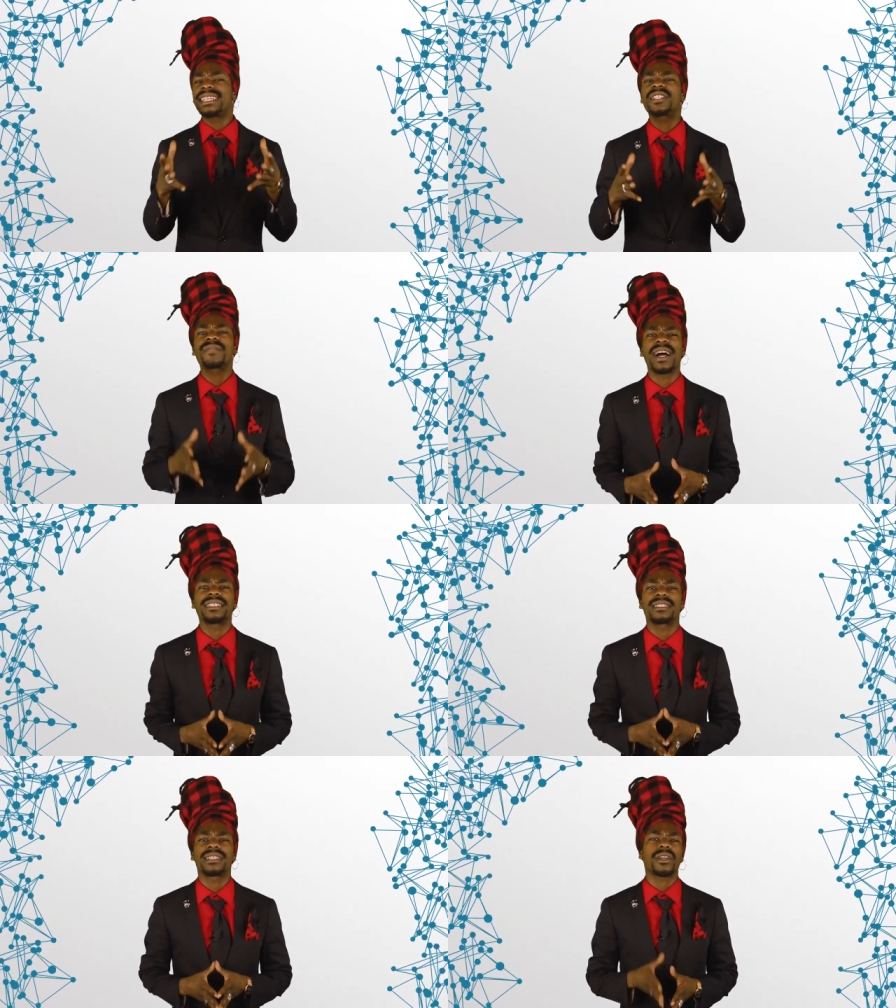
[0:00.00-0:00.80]
These
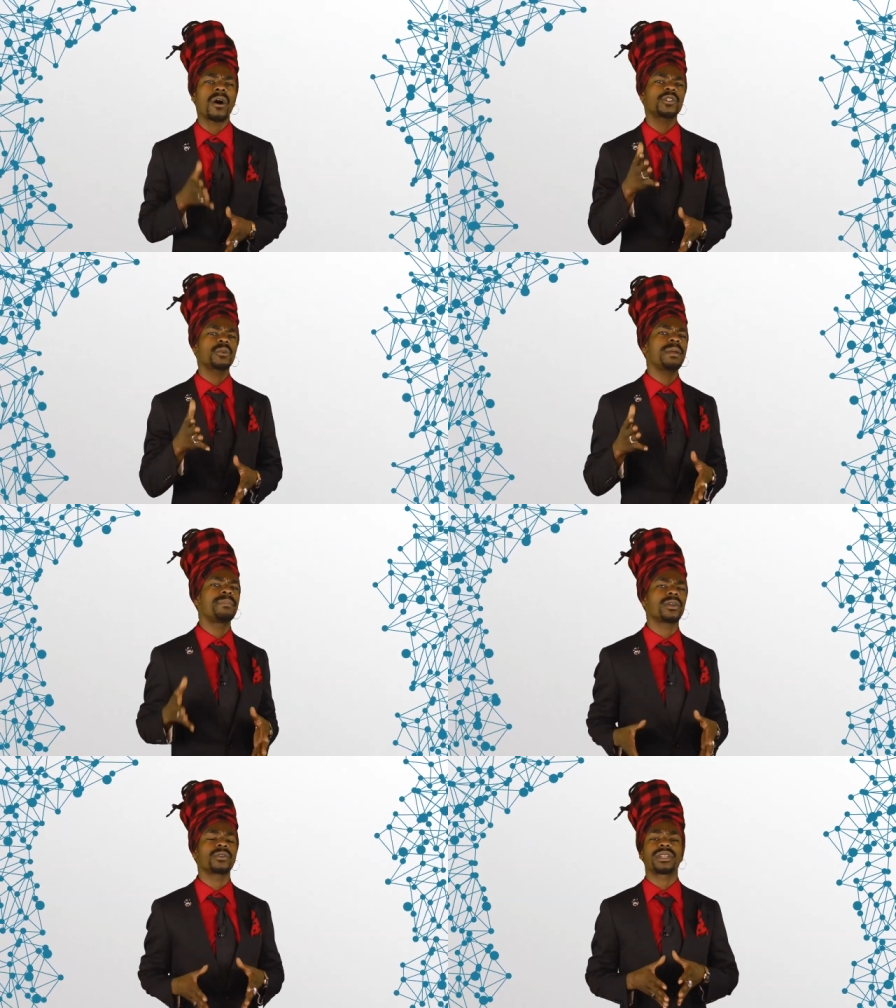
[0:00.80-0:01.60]
devices can also be
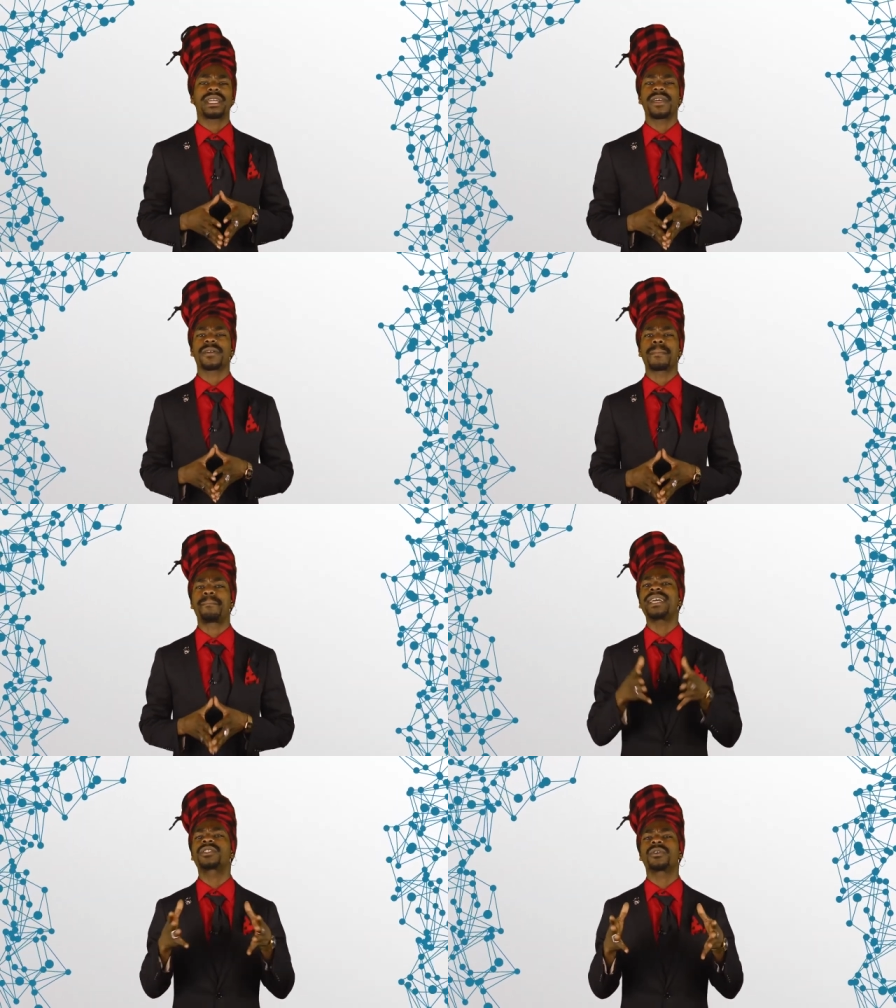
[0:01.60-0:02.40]
bundled together
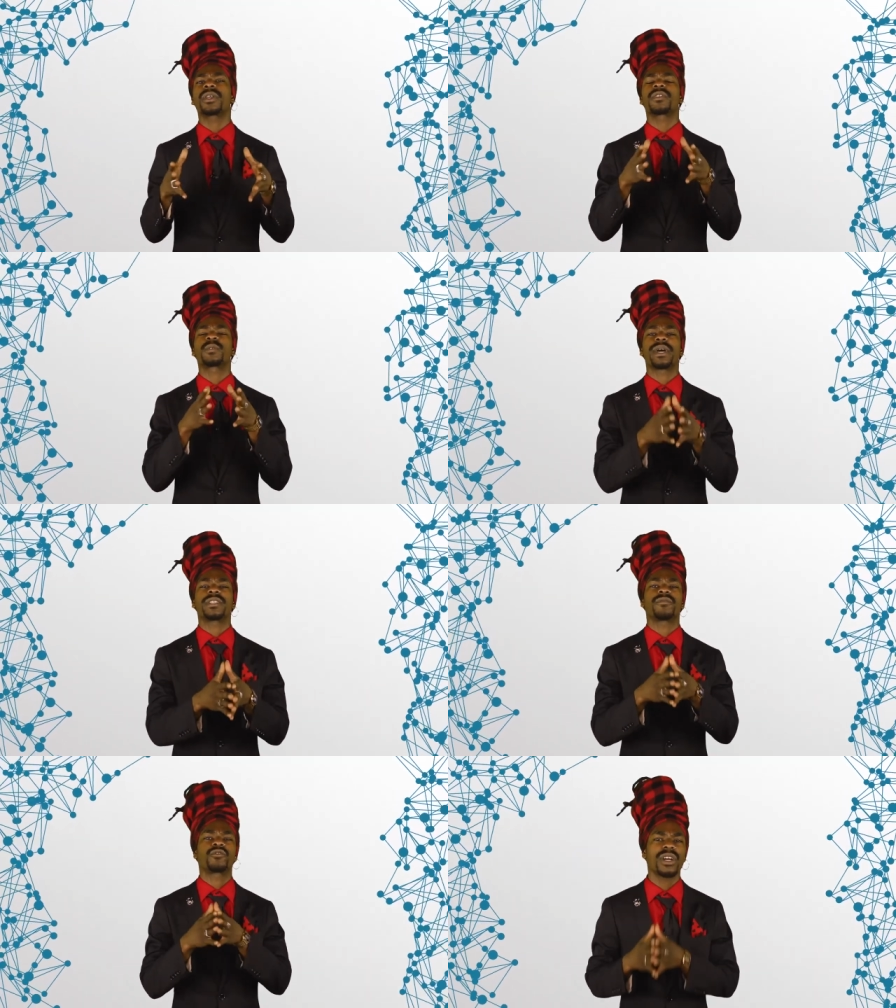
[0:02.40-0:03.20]
based on their
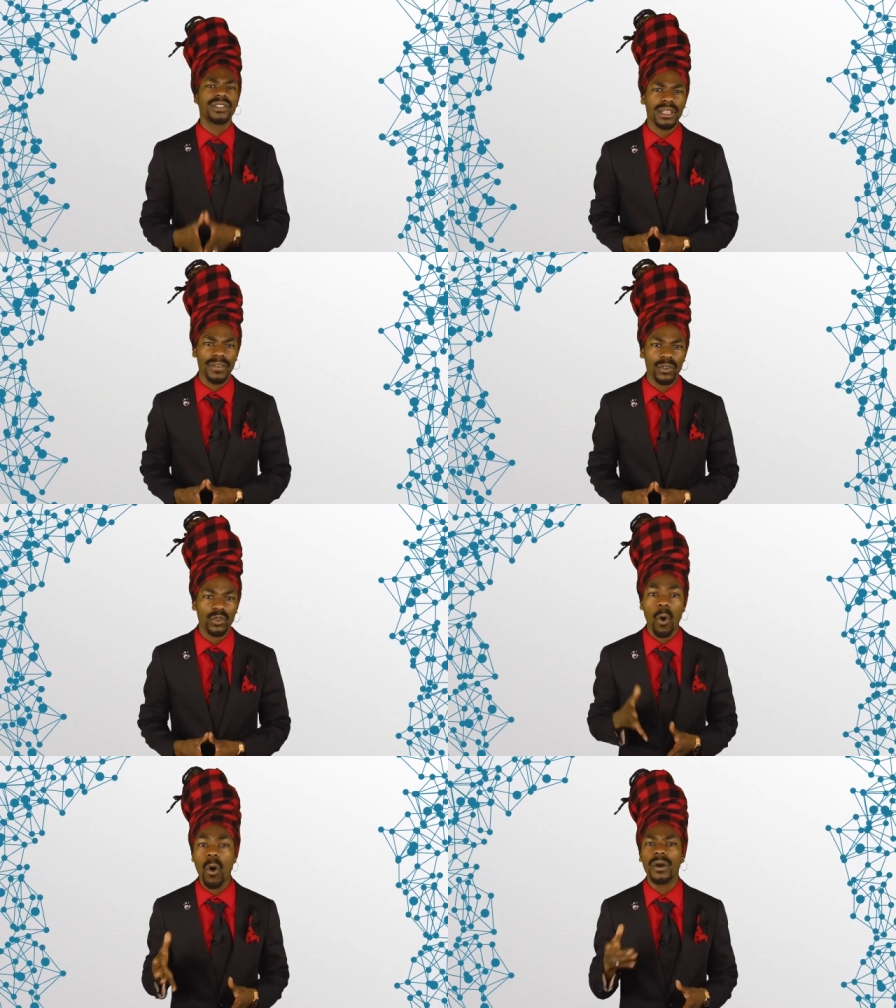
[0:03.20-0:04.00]
respective trust
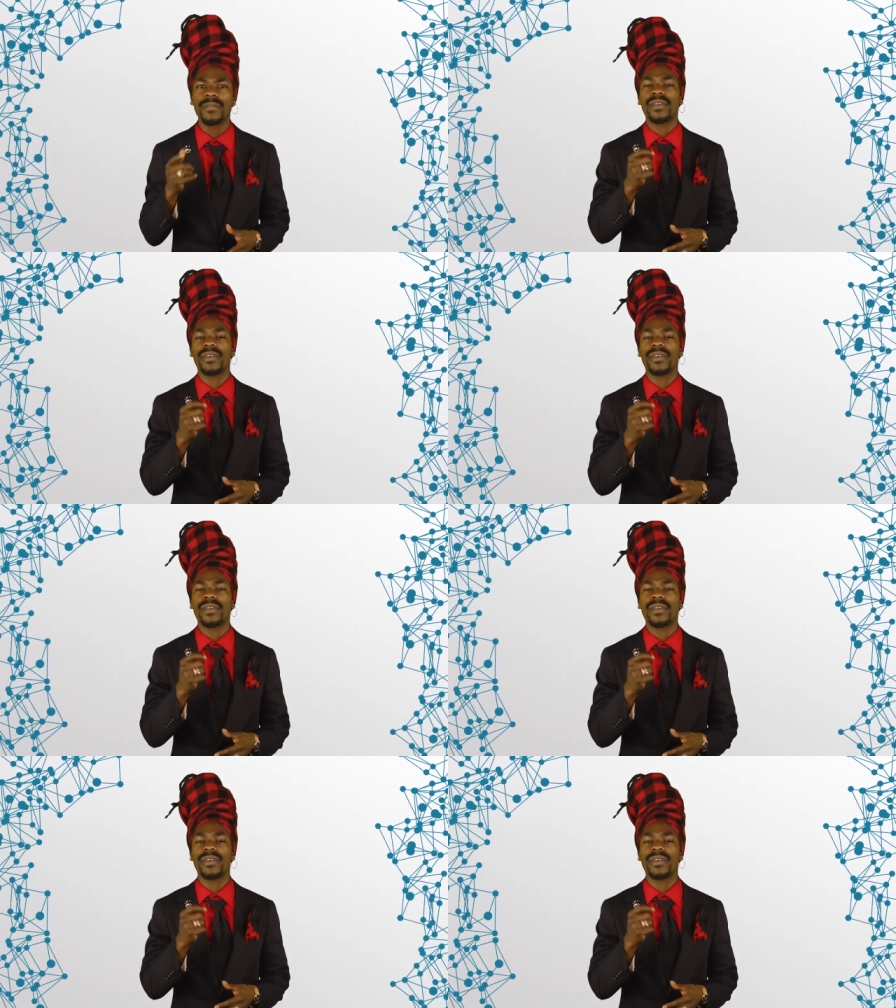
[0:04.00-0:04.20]
levels or